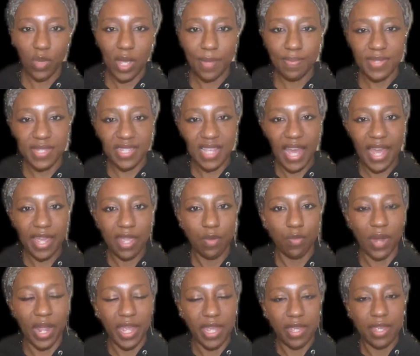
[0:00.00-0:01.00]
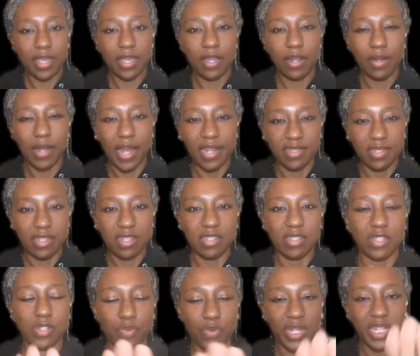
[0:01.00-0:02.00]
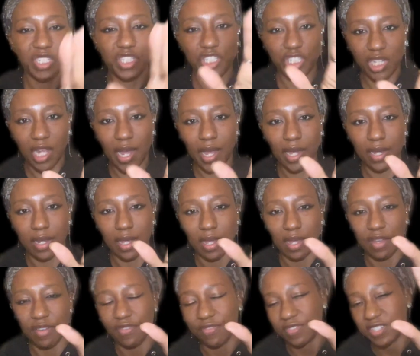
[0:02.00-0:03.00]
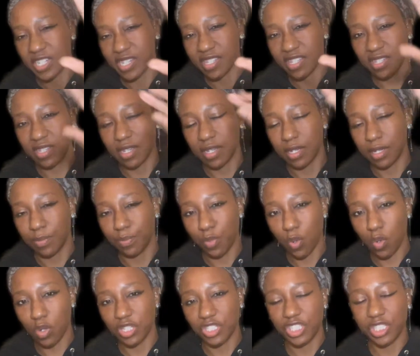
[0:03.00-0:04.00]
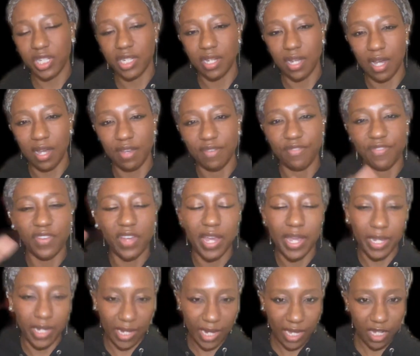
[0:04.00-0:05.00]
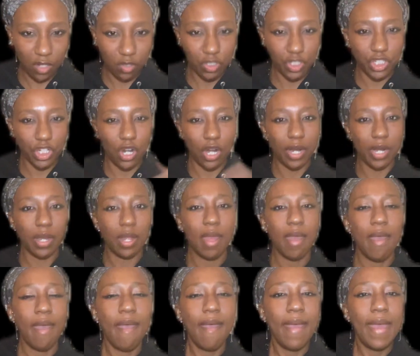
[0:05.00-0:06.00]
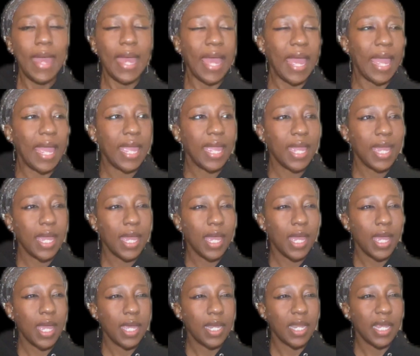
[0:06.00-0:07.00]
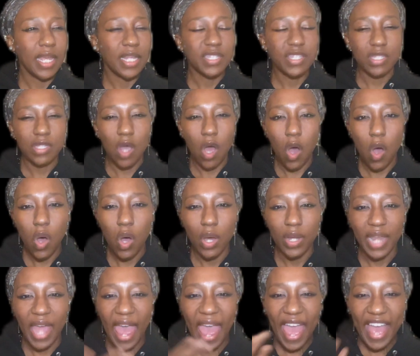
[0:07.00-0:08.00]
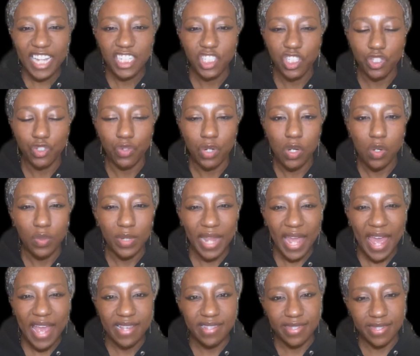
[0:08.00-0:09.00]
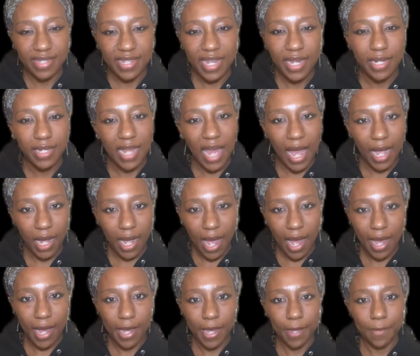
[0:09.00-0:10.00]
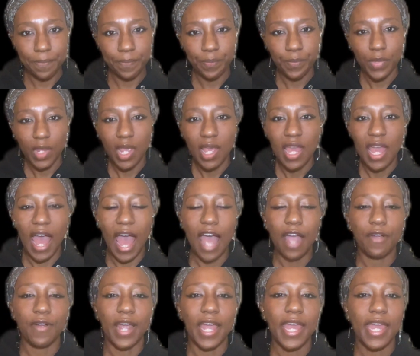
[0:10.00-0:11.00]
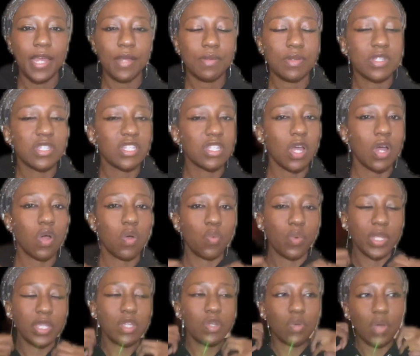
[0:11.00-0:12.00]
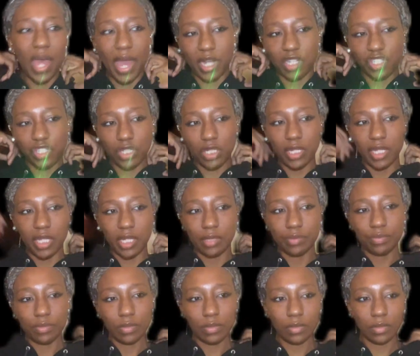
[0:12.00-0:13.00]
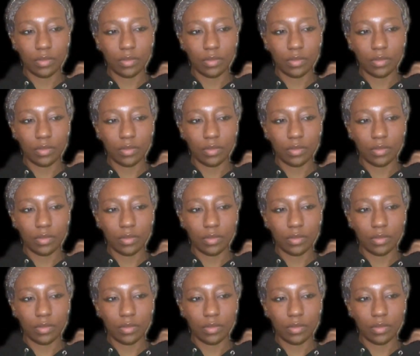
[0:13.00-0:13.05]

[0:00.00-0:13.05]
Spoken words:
website right here, I took a screenshot of just a portion of a natal chart, and it's called astro-seek.com. All right, so when you actually